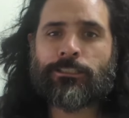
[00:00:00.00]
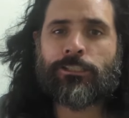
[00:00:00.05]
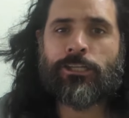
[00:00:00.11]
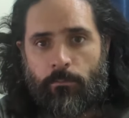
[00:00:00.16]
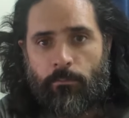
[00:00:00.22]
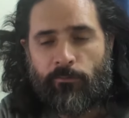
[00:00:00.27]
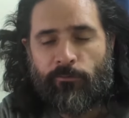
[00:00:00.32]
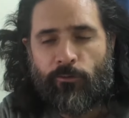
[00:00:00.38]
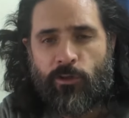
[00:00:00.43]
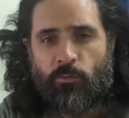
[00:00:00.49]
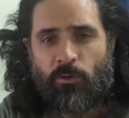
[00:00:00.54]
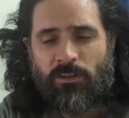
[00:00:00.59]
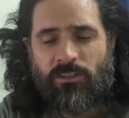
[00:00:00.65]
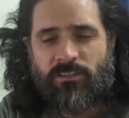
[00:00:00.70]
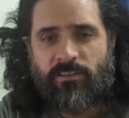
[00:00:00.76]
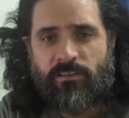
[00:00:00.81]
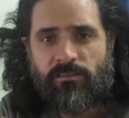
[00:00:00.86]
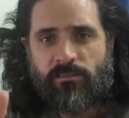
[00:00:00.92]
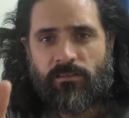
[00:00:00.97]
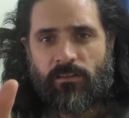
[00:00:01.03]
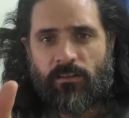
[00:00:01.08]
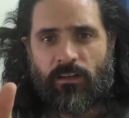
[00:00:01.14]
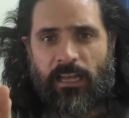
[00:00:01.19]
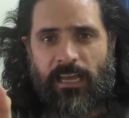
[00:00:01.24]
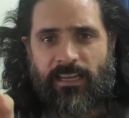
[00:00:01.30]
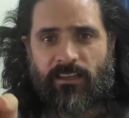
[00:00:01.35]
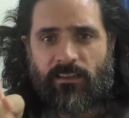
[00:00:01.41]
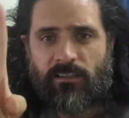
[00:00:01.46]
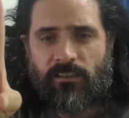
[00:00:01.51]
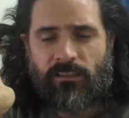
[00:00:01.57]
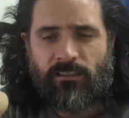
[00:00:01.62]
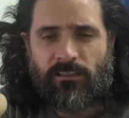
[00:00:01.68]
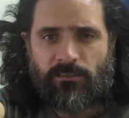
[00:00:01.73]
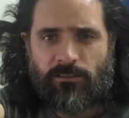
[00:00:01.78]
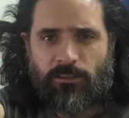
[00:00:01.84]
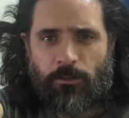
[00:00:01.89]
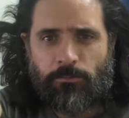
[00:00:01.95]
Before you watch this, like,
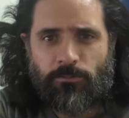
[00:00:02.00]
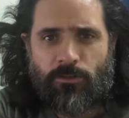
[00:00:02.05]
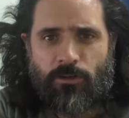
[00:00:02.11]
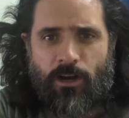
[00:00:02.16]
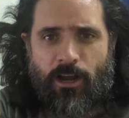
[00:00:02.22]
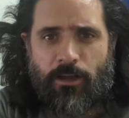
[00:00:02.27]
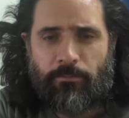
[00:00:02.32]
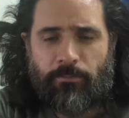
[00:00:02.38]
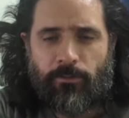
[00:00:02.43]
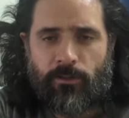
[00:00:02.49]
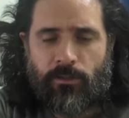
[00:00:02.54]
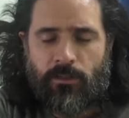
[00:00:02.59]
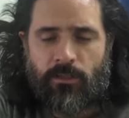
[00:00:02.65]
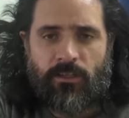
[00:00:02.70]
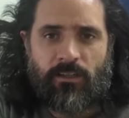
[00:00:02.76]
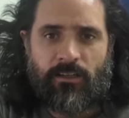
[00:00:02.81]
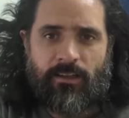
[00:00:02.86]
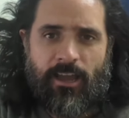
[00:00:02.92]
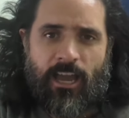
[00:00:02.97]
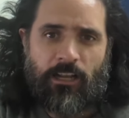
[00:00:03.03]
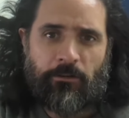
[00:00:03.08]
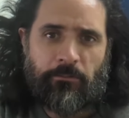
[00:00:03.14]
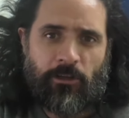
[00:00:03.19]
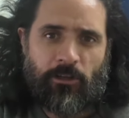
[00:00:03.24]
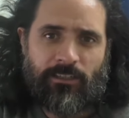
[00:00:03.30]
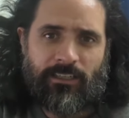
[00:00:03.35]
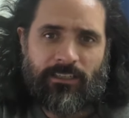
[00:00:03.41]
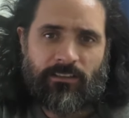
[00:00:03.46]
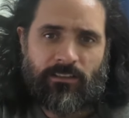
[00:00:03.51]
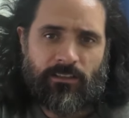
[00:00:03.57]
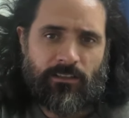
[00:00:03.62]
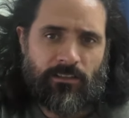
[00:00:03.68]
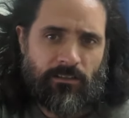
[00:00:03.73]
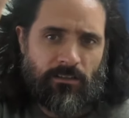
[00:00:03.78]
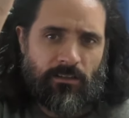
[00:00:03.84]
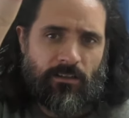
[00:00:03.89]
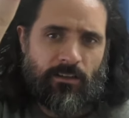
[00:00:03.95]
subscribe, add me on
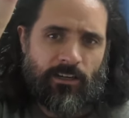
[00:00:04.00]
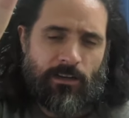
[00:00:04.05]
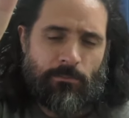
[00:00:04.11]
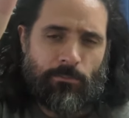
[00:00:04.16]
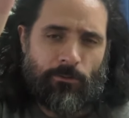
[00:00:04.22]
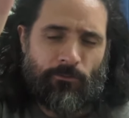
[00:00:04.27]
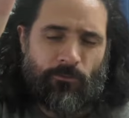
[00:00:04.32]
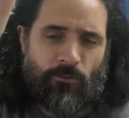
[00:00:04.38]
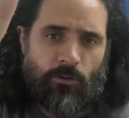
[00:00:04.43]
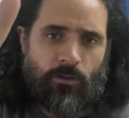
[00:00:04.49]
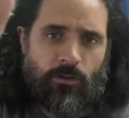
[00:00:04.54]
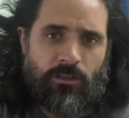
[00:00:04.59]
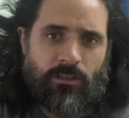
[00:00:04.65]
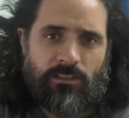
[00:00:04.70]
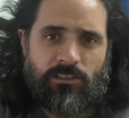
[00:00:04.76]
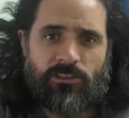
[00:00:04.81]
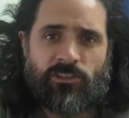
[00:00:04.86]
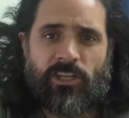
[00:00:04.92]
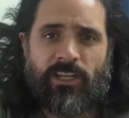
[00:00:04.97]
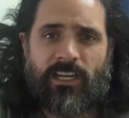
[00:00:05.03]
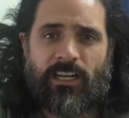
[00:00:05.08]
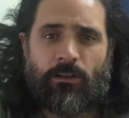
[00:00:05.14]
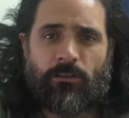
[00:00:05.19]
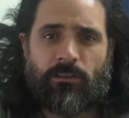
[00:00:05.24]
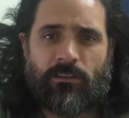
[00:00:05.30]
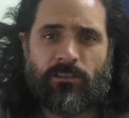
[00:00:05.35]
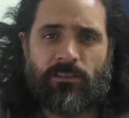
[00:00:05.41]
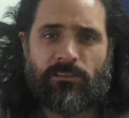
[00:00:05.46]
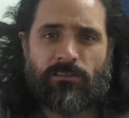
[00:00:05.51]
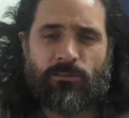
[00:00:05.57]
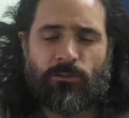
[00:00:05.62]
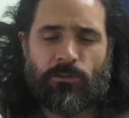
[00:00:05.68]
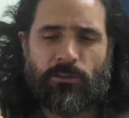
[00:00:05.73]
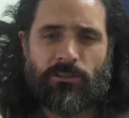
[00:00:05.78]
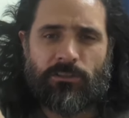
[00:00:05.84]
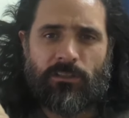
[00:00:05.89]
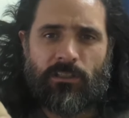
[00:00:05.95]
LinkedIn. Number 4 is check out the
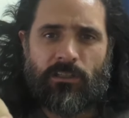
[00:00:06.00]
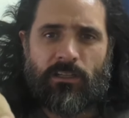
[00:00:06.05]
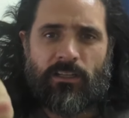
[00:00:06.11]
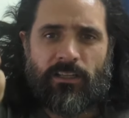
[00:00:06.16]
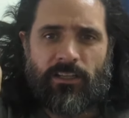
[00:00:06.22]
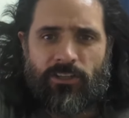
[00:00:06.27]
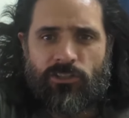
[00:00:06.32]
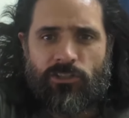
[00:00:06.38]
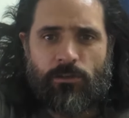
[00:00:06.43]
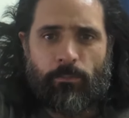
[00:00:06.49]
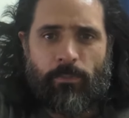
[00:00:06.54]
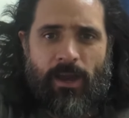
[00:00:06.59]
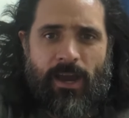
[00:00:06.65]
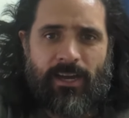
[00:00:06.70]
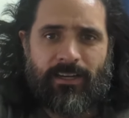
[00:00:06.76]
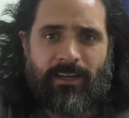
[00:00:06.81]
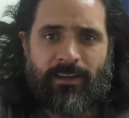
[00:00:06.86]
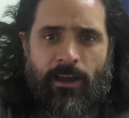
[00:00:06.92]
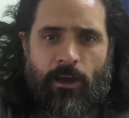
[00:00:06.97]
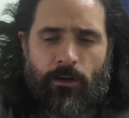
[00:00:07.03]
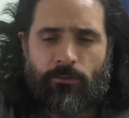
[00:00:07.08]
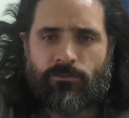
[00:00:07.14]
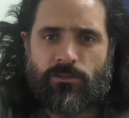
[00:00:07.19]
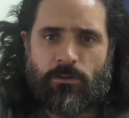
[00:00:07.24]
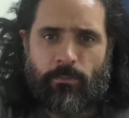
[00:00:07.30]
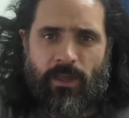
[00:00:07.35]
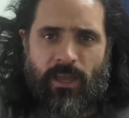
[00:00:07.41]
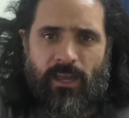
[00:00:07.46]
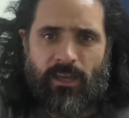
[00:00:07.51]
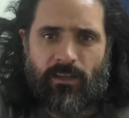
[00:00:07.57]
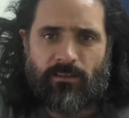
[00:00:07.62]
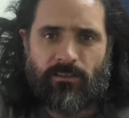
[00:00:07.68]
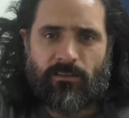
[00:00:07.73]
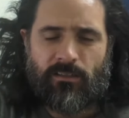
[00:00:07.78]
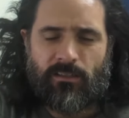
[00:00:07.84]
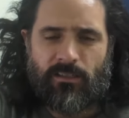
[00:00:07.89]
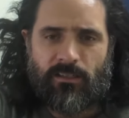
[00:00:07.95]
Discord in Japan and out of Japan
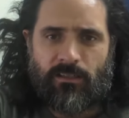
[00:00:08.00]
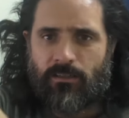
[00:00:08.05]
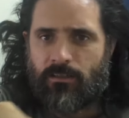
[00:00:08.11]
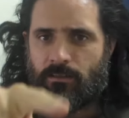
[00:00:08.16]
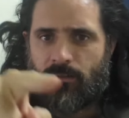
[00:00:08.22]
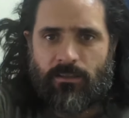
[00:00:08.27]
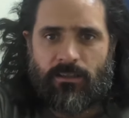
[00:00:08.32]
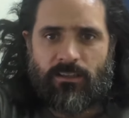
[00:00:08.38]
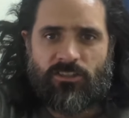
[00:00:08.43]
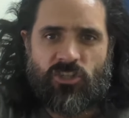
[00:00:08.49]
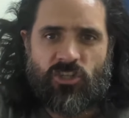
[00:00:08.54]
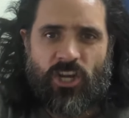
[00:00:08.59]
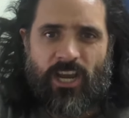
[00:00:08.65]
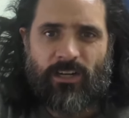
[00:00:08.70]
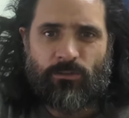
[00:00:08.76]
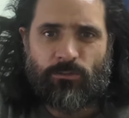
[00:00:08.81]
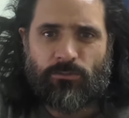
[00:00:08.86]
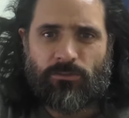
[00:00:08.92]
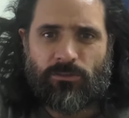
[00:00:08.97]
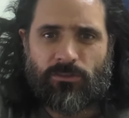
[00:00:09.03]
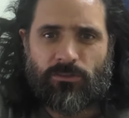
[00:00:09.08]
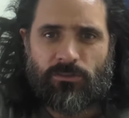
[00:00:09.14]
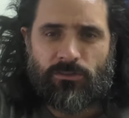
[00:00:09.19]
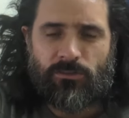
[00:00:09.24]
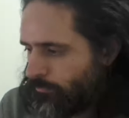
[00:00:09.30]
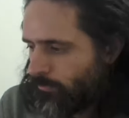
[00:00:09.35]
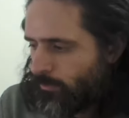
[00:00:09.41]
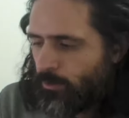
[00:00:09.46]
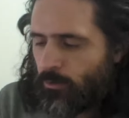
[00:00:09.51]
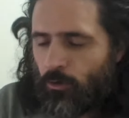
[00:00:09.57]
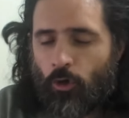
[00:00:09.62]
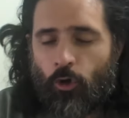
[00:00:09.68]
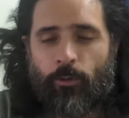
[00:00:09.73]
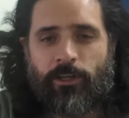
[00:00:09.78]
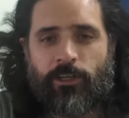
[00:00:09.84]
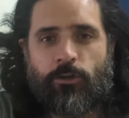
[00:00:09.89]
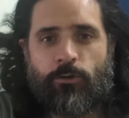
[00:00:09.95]
channels.
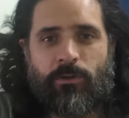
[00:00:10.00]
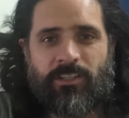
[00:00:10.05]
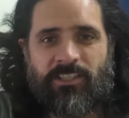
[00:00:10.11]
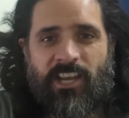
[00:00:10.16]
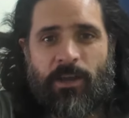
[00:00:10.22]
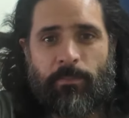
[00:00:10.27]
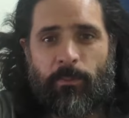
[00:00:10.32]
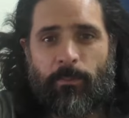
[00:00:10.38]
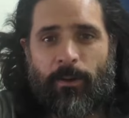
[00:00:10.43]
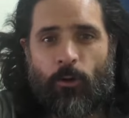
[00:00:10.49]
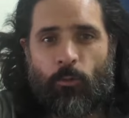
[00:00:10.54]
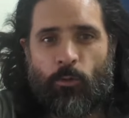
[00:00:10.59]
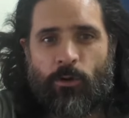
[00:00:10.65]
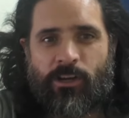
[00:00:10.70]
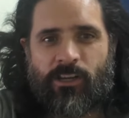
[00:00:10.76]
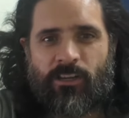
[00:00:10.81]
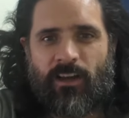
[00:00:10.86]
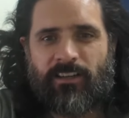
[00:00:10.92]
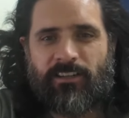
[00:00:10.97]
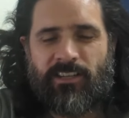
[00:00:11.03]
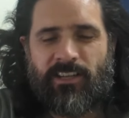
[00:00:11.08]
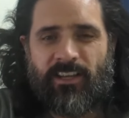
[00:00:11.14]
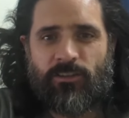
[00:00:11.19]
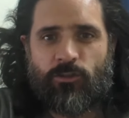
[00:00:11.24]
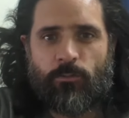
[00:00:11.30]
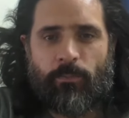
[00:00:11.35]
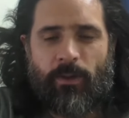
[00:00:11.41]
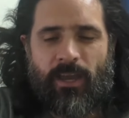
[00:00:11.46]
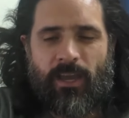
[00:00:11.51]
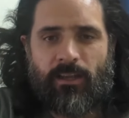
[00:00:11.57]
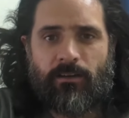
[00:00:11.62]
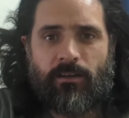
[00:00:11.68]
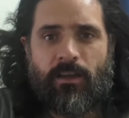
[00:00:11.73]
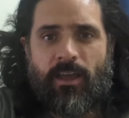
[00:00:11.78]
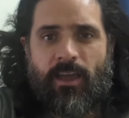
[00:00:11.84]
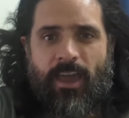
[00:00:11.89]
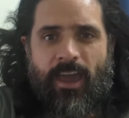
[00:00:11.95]
All we do is yap about working IT in Japan
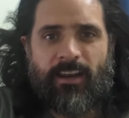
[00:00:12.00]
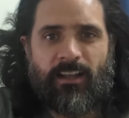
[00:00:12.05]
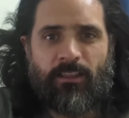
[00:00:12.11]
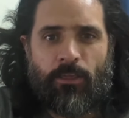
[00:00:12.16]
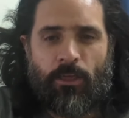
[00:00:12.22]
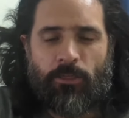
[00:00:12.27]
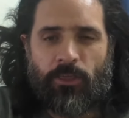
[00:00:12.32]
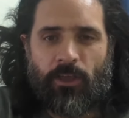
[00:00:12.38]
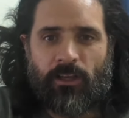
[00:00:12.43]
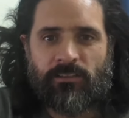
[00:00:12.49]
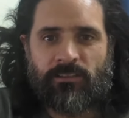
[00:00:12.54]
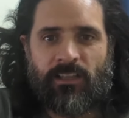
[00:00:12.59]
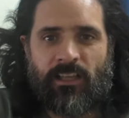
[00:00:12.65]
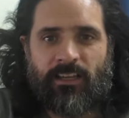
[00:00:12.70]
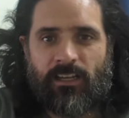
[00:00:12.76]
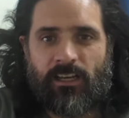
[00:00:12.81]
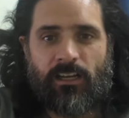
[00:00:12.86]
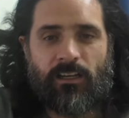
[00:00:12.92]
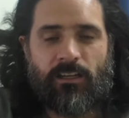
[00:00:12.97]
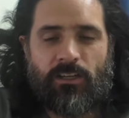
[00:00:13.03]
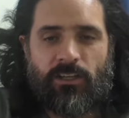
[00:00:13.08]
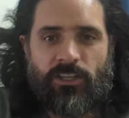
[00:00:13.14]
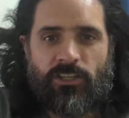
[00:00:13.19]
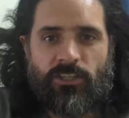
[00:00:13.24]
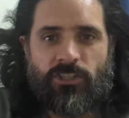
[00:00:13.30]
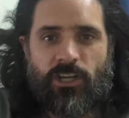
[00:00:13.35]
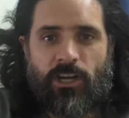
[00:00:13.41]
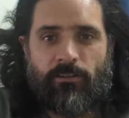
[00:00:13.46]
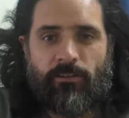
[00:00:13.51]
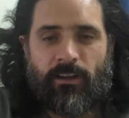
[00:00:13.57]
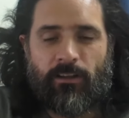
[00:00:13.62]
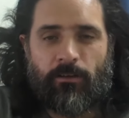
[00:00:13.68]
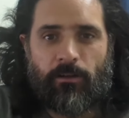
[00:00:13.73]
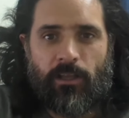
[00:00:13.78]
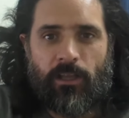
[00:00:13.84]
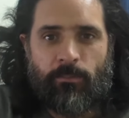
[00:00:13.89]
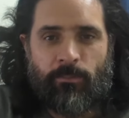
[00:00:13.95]
and other things like sharing
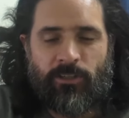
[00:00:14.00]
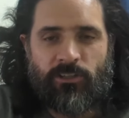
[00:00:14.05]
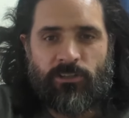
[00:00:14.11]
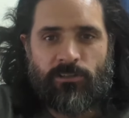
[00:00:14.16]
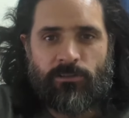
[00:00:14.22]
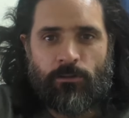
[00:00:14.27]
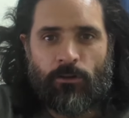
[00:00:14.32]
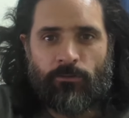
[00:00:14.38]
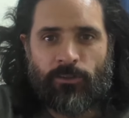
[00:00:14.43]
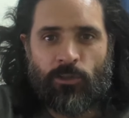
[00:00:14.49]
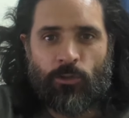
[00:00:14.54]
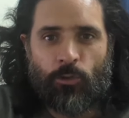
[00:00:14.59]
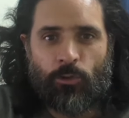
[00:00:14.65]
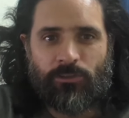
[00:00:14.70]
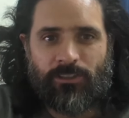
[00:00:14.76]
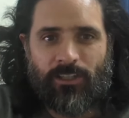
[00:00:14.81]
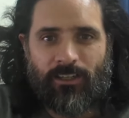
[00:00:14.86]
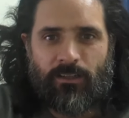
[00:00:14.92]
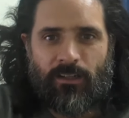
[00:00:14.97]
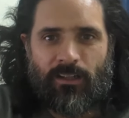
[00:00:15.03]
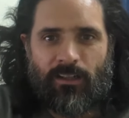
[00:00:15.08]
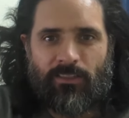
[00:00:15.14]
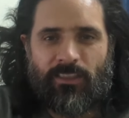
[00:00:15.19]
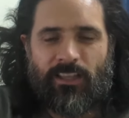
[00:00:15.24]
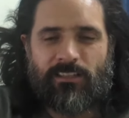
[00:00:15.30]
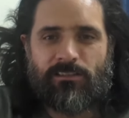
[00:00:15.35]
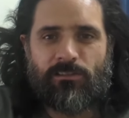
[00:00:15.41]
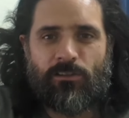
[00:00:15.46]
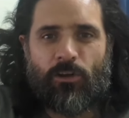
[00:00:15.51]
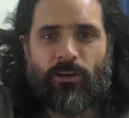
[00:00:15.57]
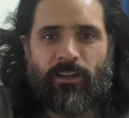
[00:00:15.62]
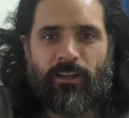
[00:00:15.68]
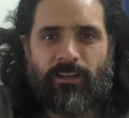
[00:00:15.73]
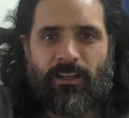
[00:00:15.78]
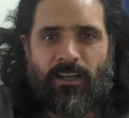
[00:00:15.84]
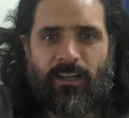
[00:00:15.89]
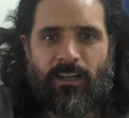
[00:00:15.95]
images of gyoza. That's not
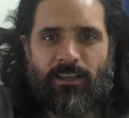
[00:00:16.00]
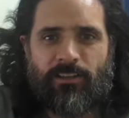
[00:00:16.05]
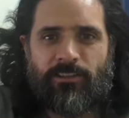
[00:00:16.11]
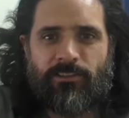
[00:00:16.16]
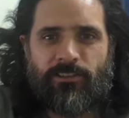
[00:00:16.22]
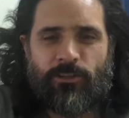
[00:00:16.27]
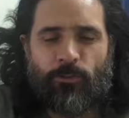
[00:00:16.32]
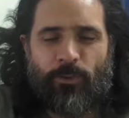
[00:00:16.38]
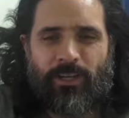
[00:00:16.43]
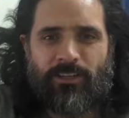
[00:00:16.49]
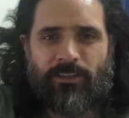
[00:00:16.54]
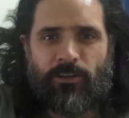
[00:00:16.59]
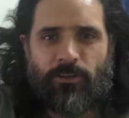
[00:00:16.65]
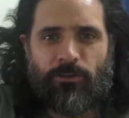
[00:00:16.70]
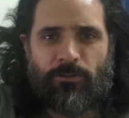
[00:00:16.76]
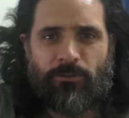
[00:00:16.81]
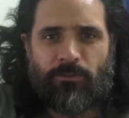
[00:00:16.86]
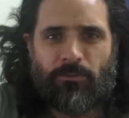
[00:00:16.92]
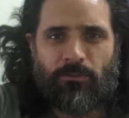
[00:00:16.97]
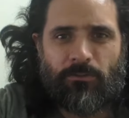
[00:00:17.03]
an innuendo.